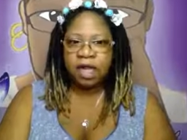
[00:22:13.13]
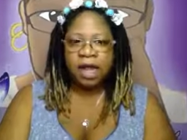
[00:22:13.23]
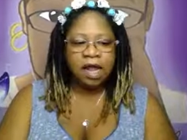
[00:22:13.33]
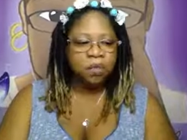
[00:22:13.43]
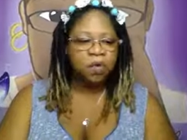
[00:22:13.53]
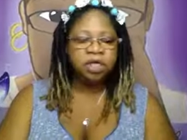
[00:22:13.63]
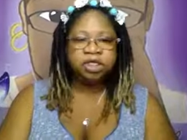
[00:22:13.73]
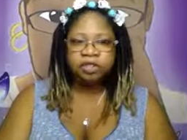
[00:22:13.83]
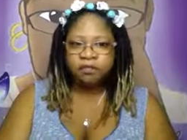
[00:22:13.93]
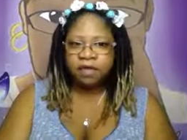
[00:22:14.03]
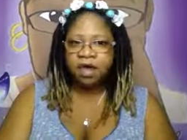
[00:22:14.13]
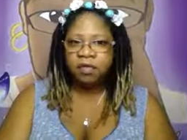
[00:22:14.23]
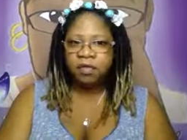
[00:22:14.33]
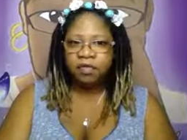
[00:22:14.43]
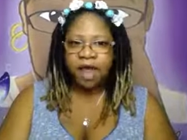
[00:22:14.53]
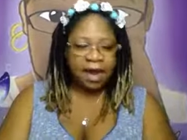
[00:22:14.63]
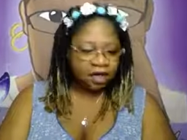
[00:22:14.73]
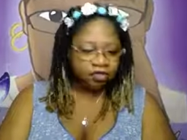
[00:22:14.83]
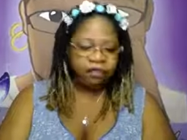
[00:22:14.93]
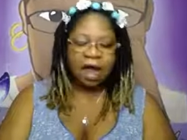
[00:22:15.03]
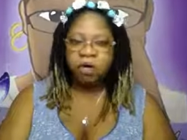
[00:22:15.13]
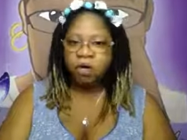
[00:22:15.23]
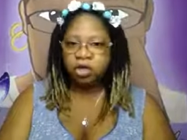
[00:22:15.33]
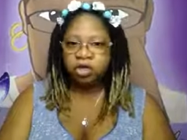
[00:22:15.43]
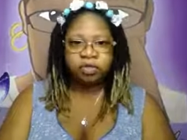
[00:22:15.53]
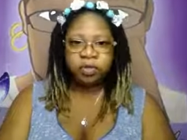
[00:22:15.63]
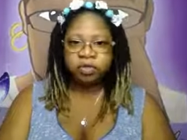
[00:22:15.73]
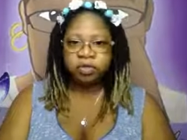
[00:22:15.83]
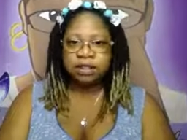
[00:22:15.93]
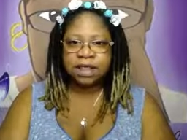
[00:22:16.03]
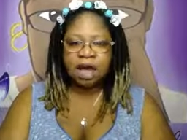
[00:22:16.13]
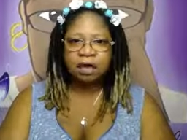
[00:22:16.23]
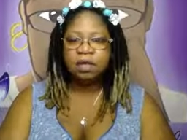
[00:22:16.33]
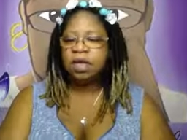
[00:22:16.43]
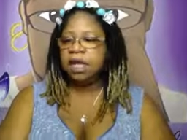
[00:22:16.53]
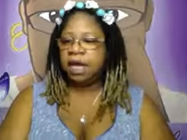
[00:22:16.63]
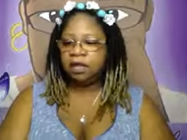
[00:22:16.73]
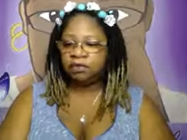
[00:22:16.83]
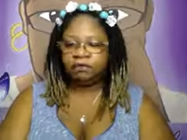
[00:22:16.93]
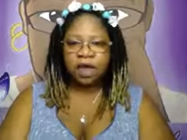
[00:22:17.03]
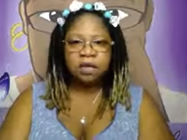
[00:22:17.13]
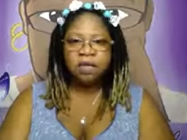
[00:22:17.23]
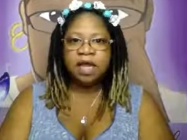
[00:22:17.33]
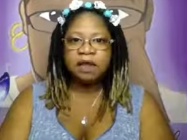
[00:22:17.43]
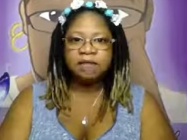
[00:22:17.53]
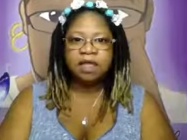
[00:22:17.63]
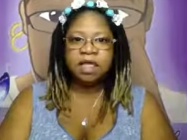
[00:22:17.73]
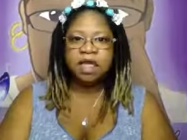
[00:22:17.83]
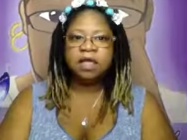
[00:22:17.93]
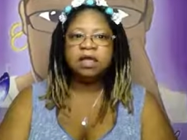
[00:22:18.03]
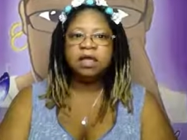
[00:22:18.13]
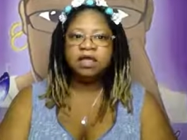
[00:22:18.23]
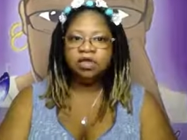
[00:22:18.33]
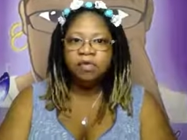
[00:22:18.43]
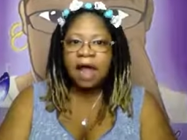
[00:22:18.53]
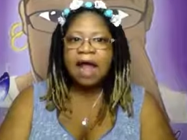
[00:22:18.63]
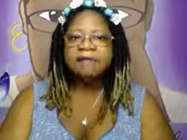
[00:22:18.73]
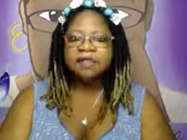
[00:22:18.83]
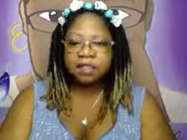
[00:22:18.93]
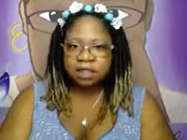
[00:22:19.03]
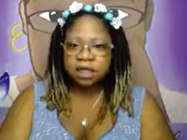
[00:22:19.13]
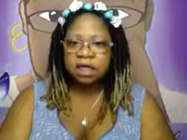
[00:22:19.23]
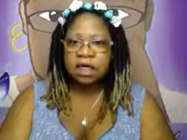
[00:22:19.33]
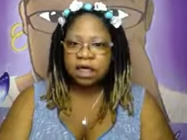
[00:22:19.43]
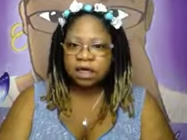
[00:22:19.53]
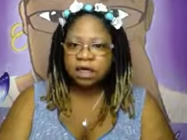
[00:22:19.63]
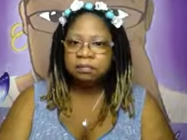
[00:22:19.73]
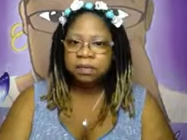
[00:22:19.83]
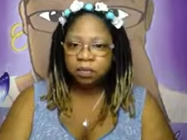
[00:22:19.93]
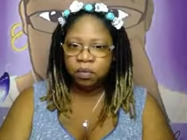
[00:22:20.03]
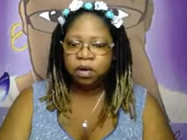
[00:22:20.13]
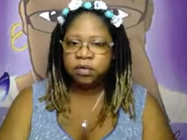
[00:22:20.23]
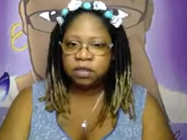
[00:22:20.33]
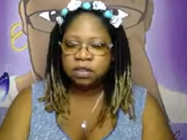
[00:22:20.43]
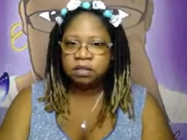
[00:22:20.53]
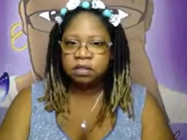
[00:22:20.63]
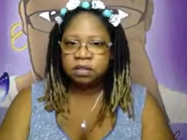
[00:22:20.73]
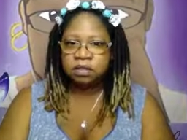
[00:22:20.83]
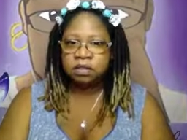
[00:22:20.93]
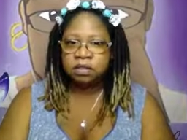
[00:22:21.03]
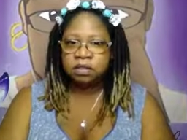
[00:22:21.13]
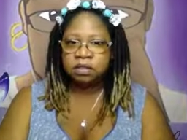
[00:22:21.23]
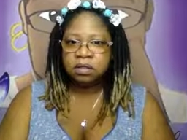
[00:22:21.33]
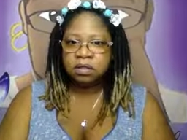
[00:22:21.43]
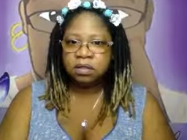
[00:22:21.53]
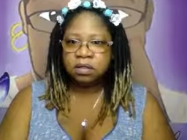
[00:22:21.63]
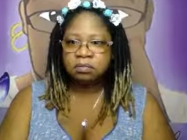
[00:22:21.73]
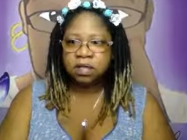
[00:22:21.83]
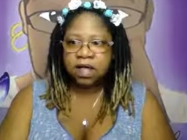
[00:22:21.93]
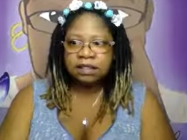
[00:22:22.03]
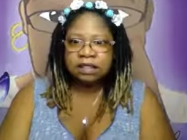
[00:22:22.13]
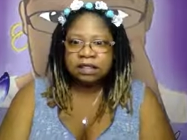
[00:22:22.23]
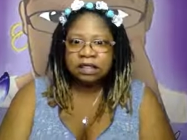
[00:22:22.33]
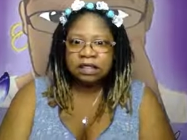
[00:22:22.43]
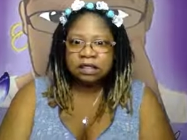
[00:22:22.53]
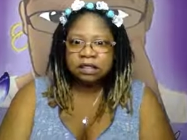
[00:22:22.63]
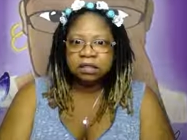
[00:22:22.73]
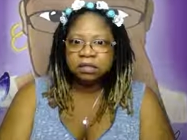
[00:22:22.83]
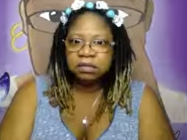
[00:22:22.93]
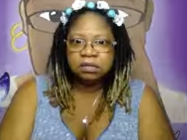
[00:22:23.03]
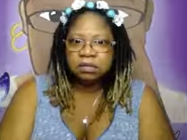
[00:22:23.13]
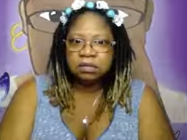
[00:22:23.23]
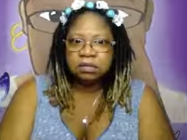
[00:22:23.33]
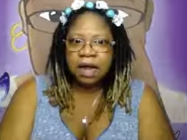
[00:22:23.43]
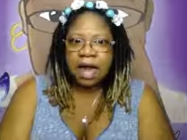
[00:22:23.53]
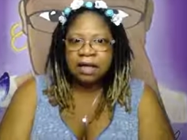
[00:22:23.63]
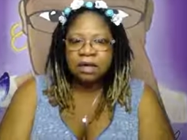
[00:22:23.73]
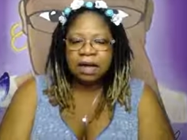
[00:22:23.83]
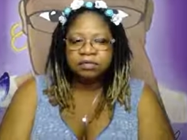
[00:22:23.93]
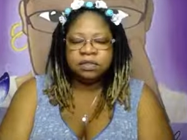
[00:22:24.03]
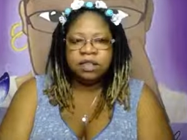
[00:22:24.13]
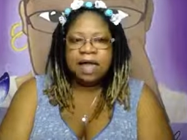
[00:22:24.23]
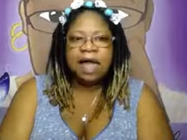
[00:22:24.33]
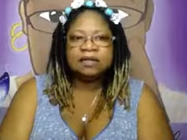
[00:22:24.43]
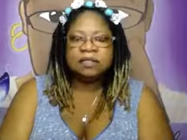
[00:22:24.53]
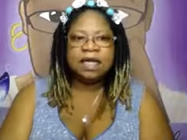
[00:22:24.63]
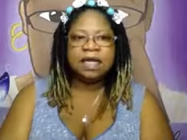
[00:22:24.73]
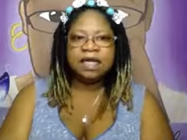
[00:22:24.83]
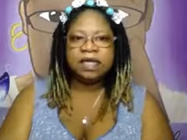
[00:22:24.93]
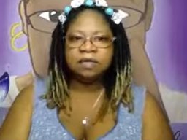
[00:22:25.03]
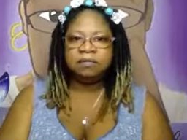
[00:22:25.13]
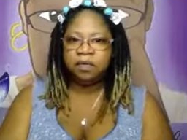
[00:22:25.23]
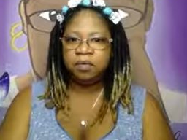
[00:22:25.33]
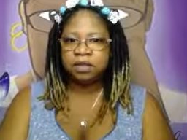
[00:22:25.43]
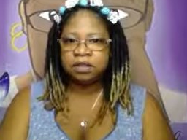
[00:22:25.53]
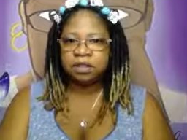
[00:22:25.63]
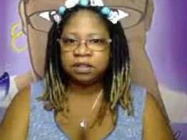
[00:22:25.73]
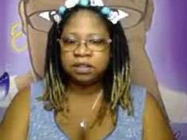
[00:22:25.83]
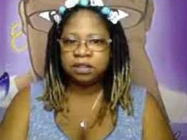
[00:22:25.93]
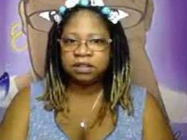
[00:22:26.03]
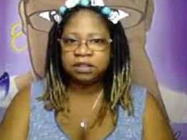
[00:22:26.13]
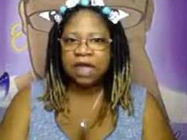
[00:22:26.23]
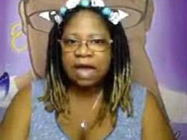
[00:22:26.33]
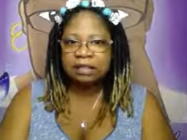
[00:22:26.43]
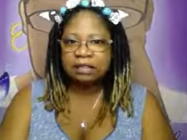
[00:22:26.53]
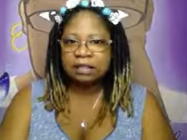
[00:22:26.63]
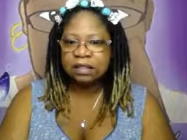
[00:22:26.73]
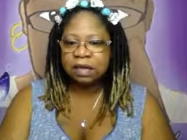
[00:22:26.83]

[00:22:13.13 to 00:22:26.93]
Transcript: And once you've dealt with that and you've got all your emotions out and you've dealt with everything, you have to think it could be worse. Because it could. I don't see how saying it could be worse is toxic.